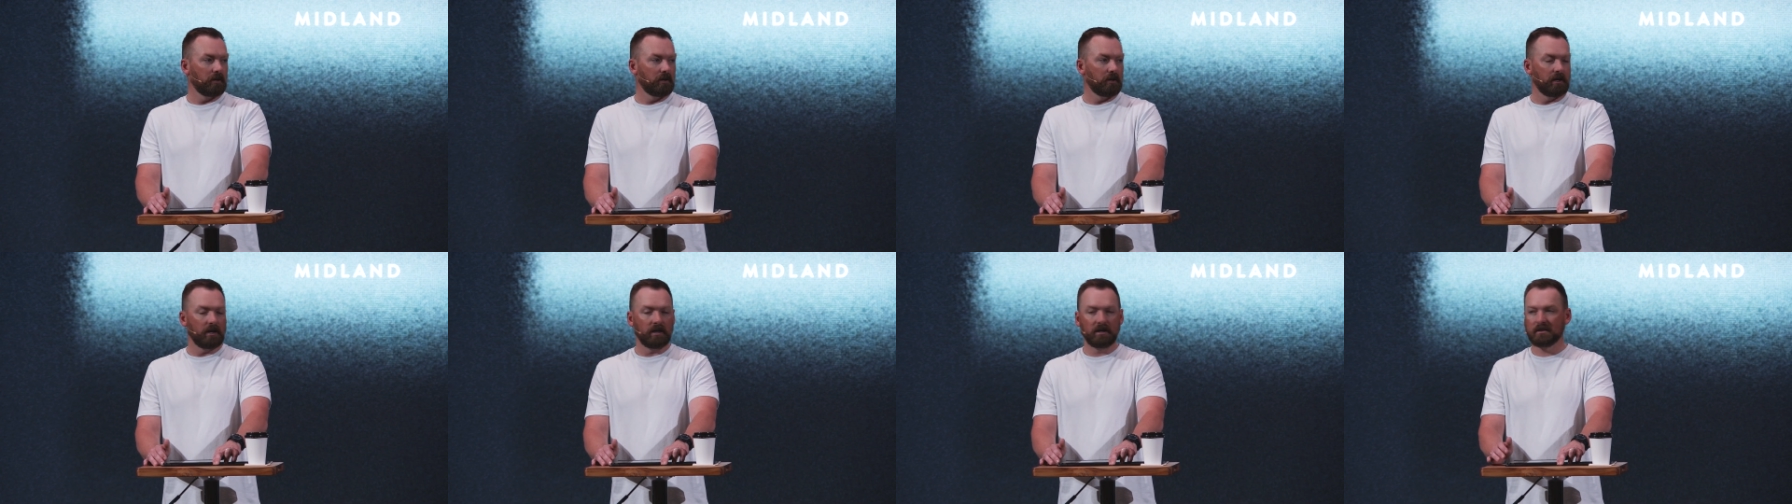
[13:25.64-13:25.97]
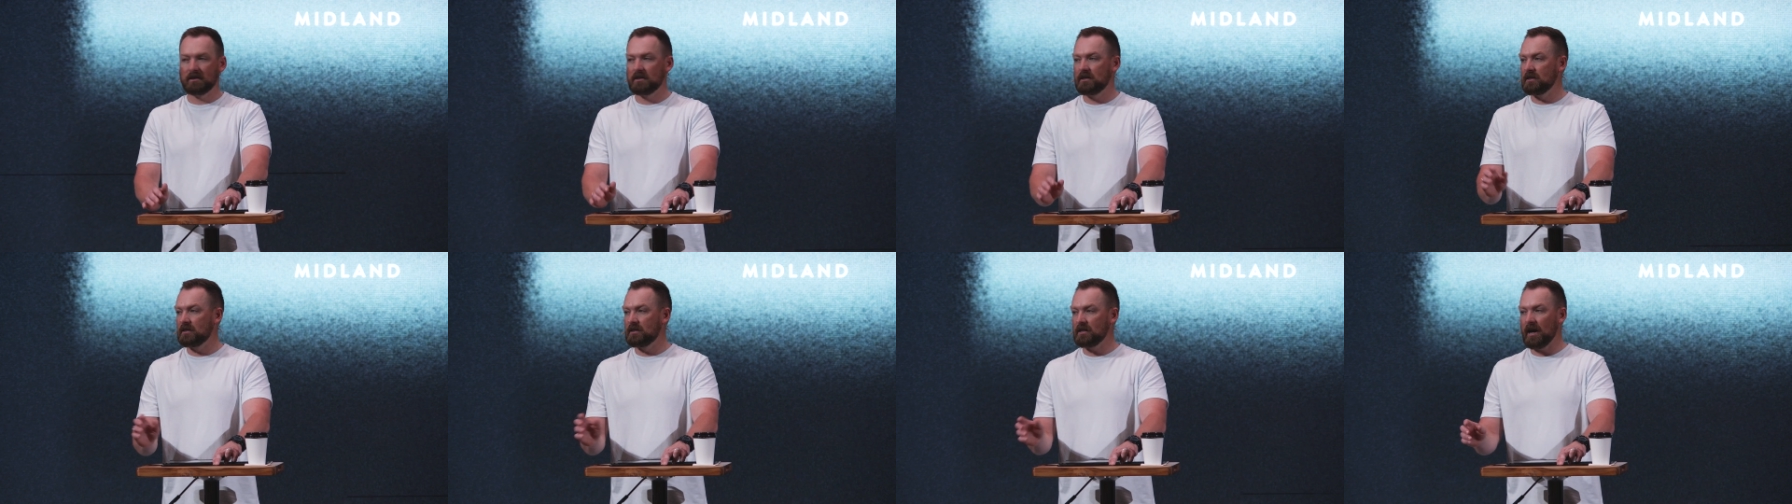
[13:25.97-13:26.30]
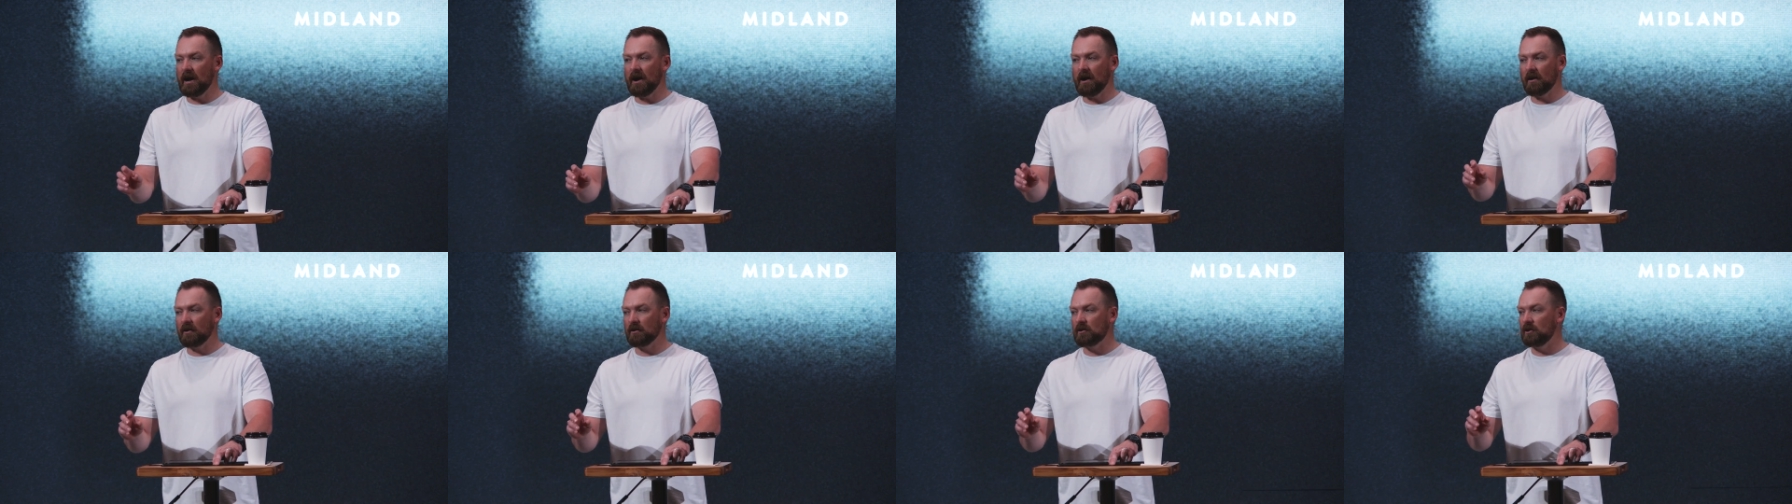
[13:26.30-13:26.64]
His
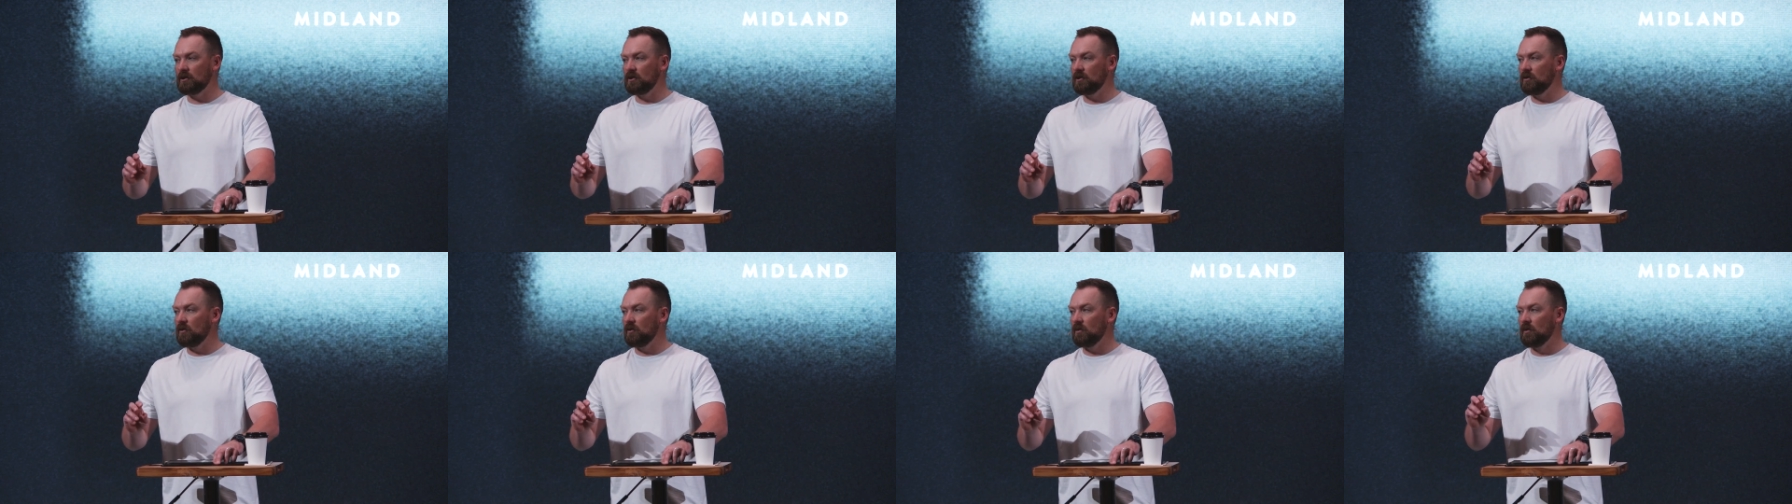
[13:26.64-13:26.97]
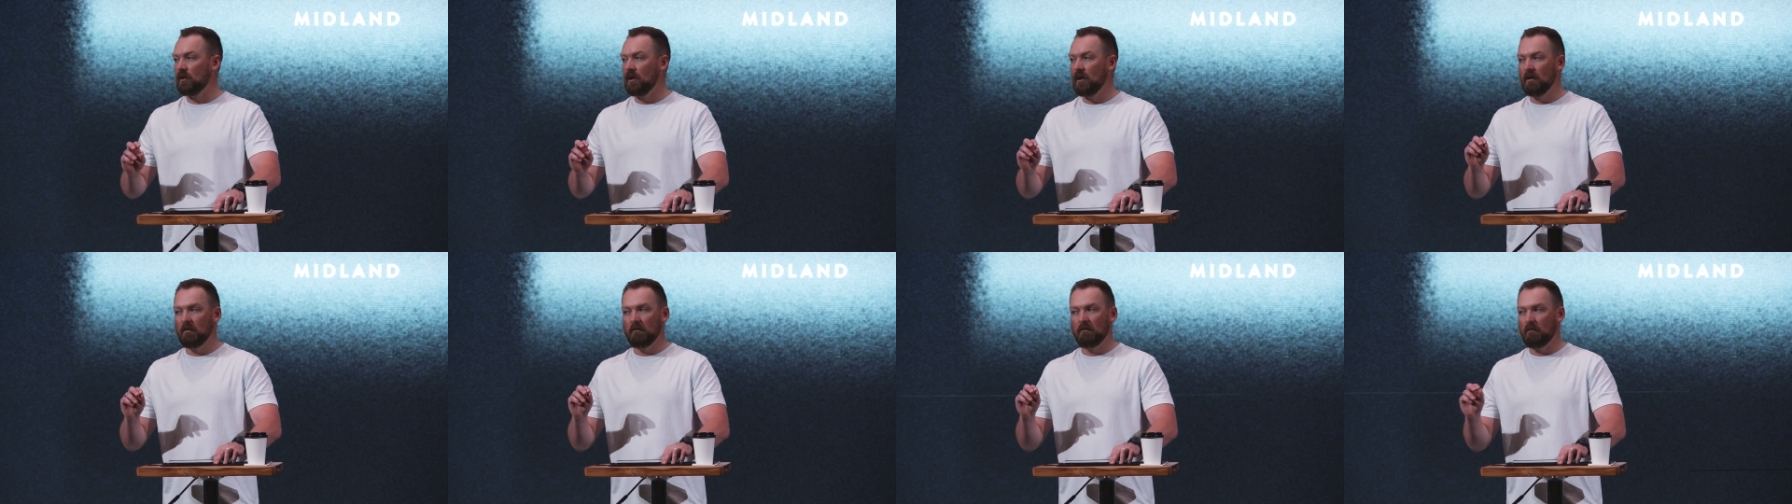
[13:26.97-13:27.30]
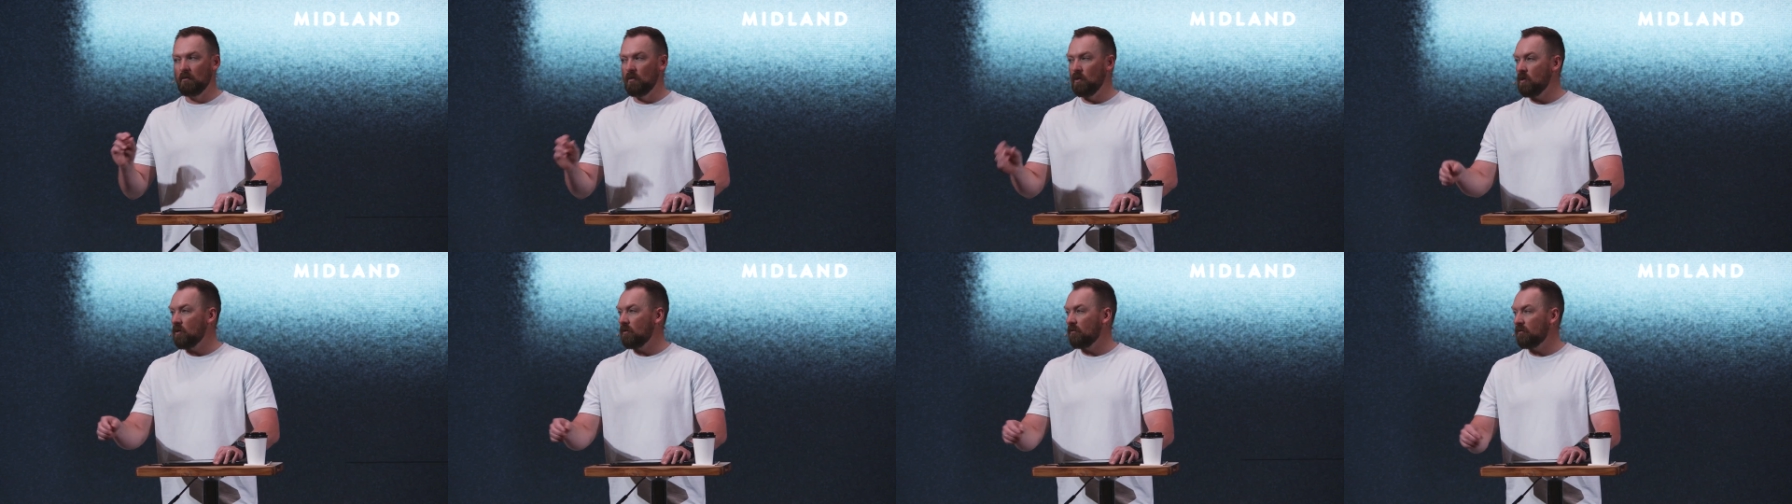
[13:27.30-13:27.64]
desire to do
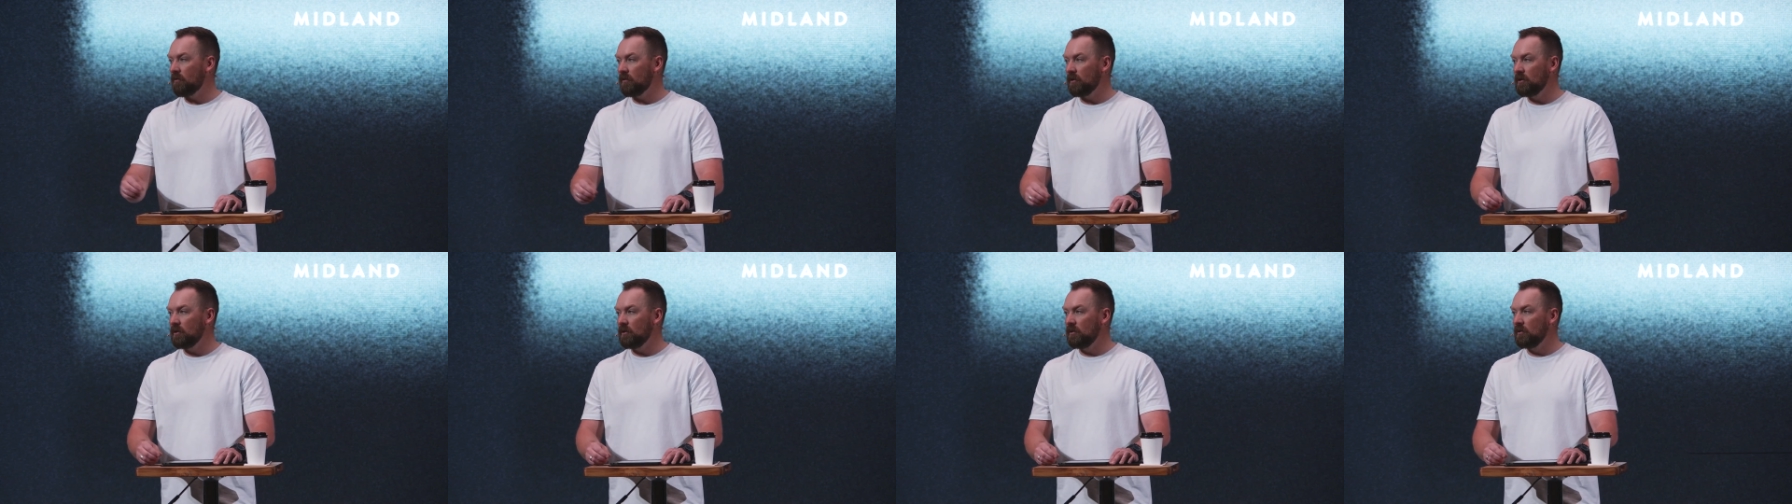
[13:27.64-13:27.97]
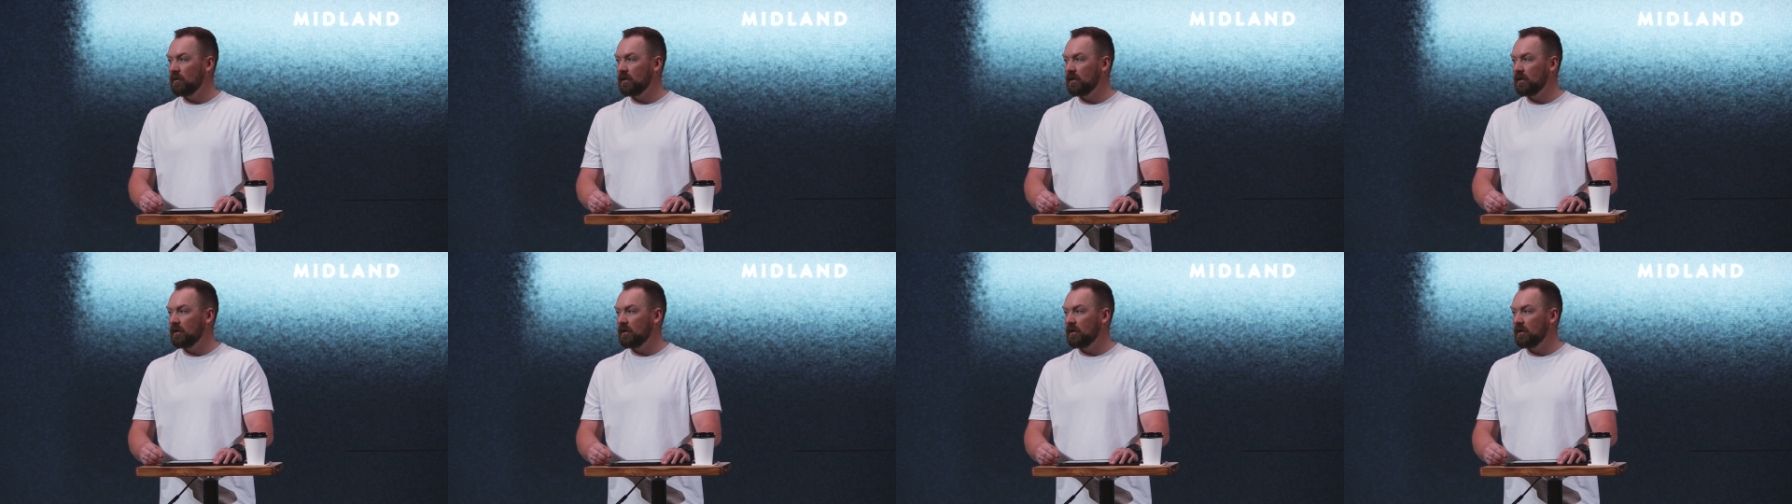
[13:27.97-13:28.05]
more for you,